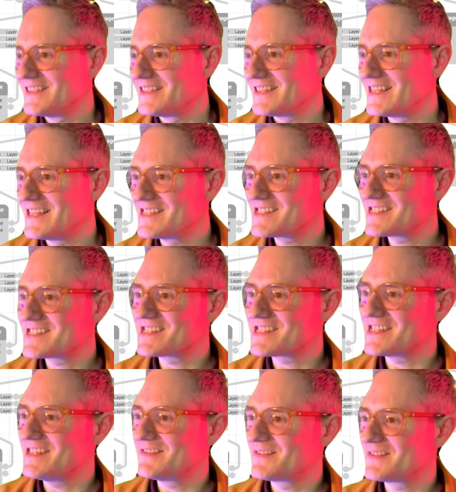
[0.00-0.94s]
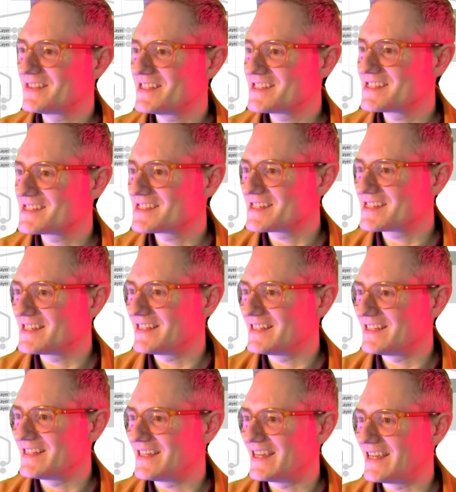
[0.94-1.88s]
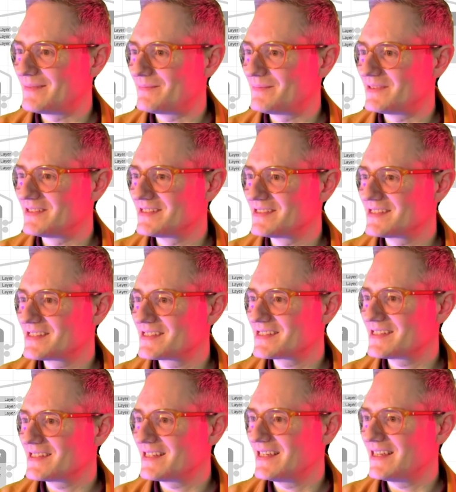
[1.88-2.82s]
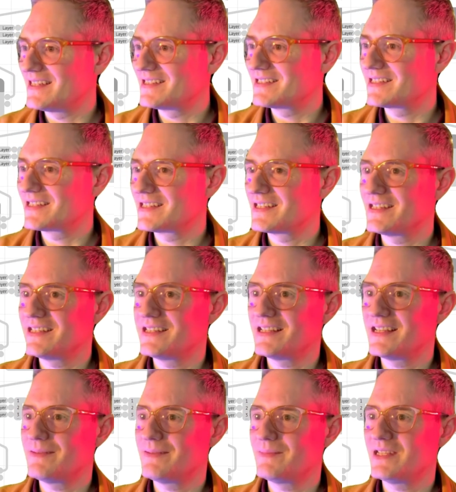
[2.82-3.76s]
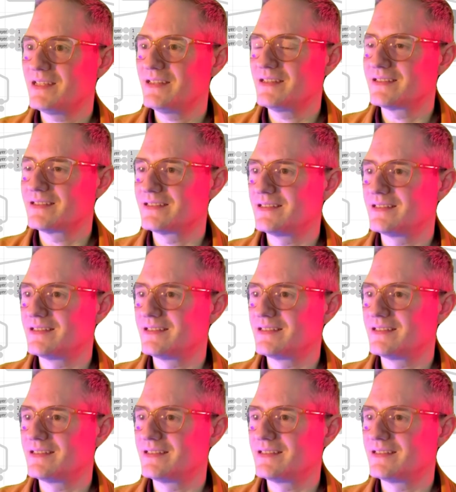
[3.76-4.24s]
let's see if this happens. Can it let me?